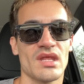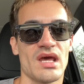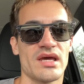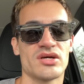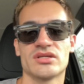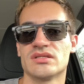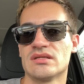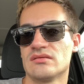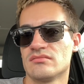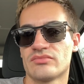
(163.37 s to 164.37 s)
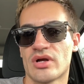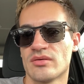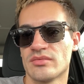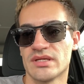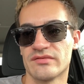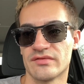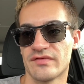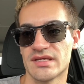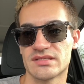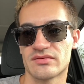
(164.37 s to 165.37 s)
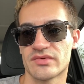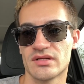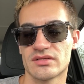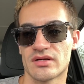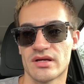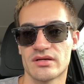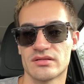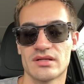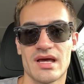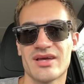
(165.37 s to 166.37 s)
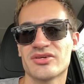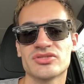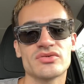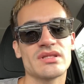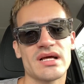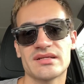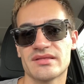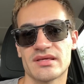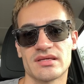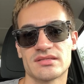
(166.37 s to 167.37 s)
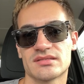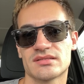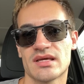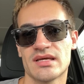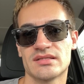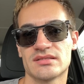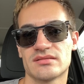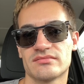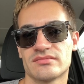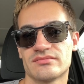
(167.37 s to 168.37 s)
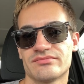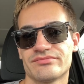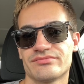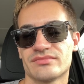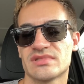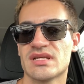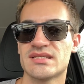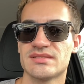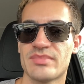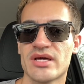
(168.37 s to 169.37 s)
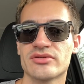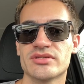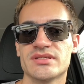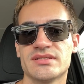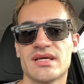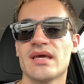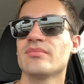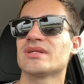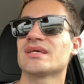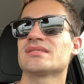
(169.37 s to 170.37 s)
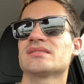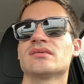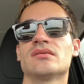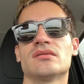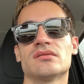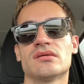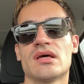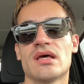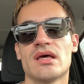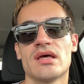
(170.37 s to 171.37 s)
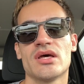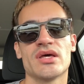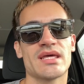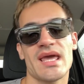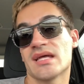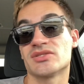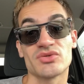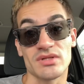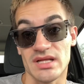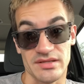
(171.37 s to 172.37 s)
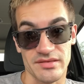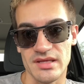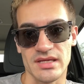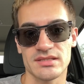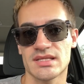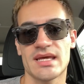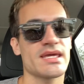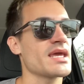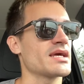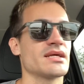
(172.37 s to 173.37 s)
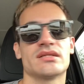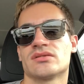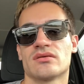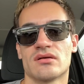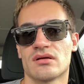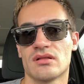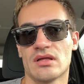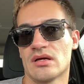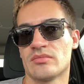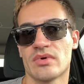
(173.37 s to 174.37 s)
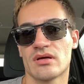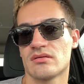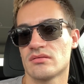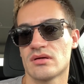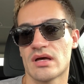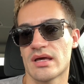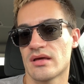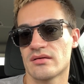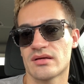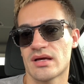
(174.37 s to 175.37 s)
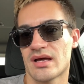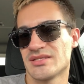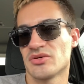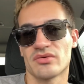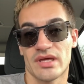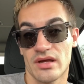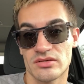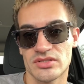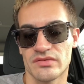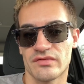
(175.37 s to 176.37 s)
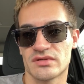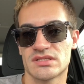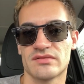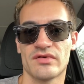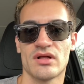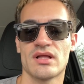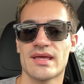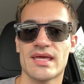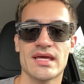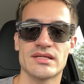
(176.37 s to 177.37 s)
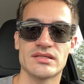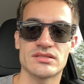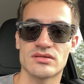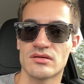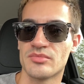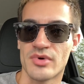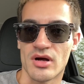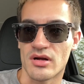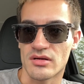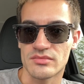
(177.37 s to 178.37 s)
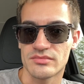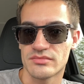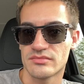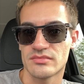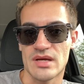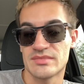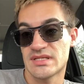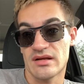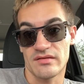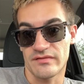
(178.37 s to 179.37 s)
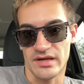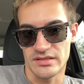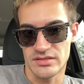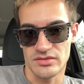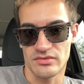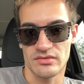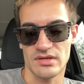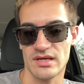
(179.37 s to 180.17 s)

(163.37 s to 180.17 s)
I couldn't probably even face the realtor. I couldn't do a lot of things, and it's better today, but I still can't do a lot of things. I can't enter a club. I don't care to, first of all. I can't enter a bar. I'm terrified to.